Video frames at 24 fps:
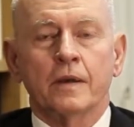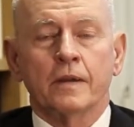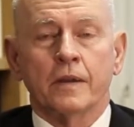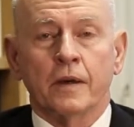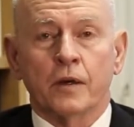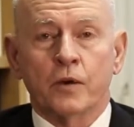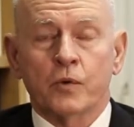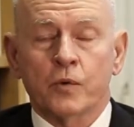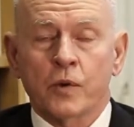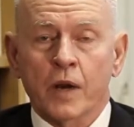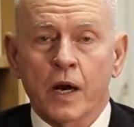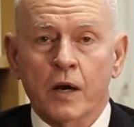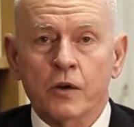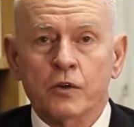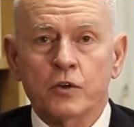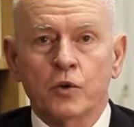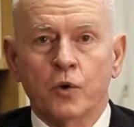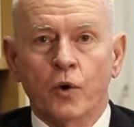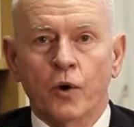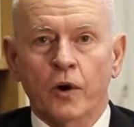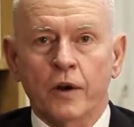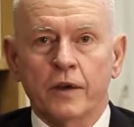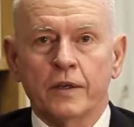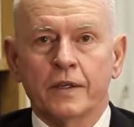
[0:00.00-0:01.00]
The Crown
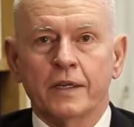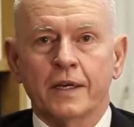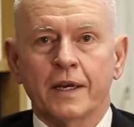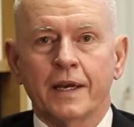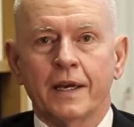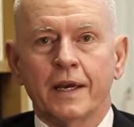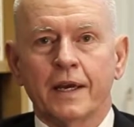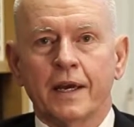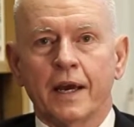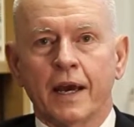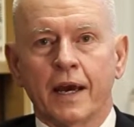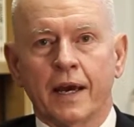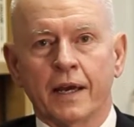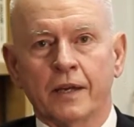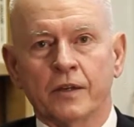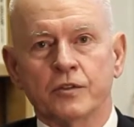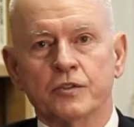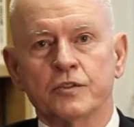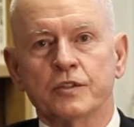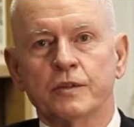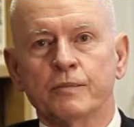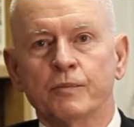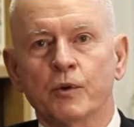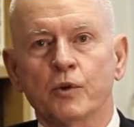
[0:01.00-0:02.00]
Court
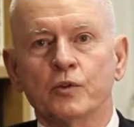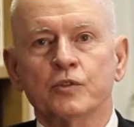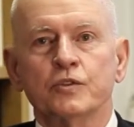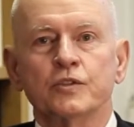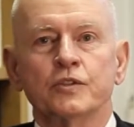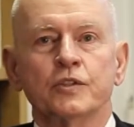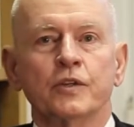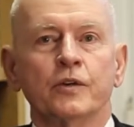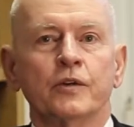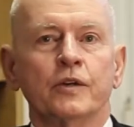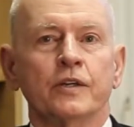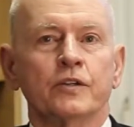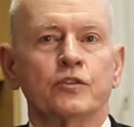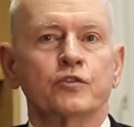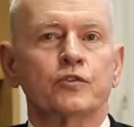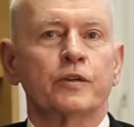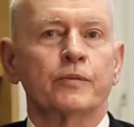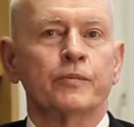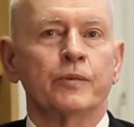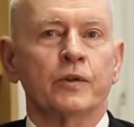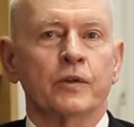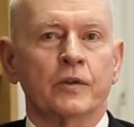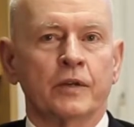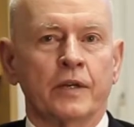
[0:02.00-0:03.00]
handles the most serious
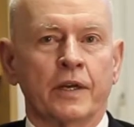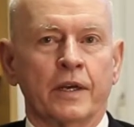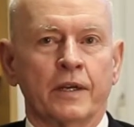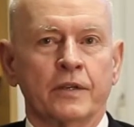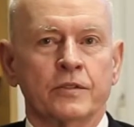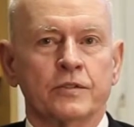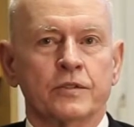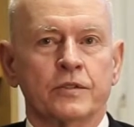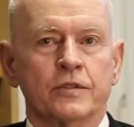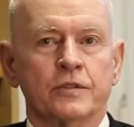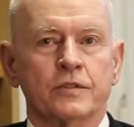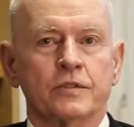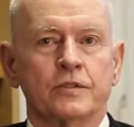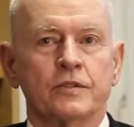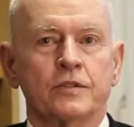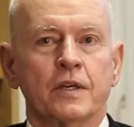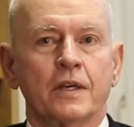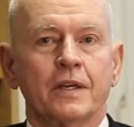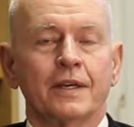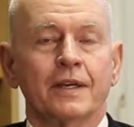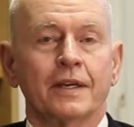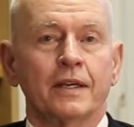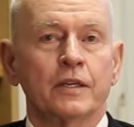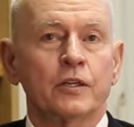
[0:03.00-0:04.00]
criminal cases,
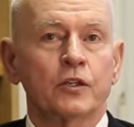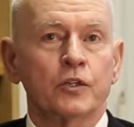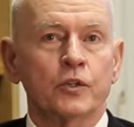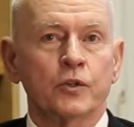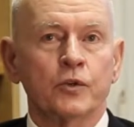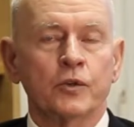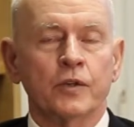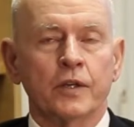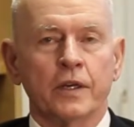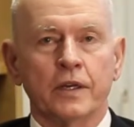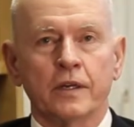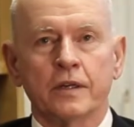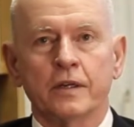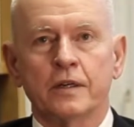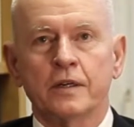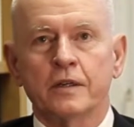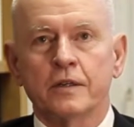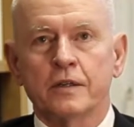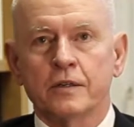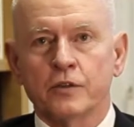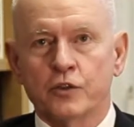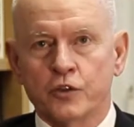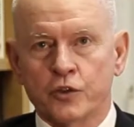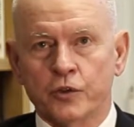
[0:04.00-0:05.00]
including
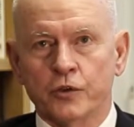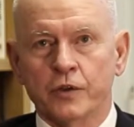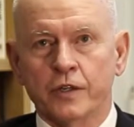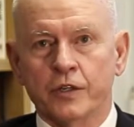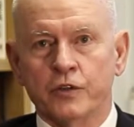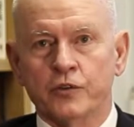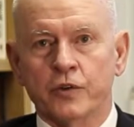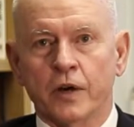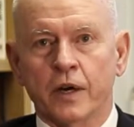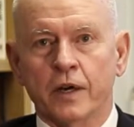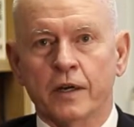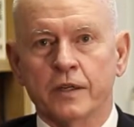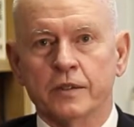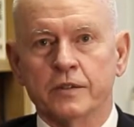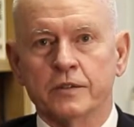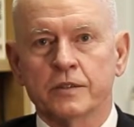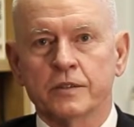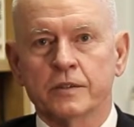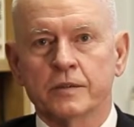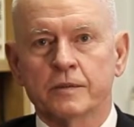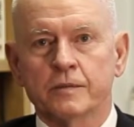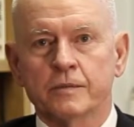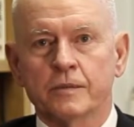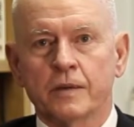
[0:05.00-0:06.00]
jury
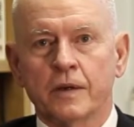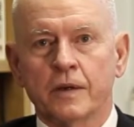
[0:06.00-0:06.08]
trials.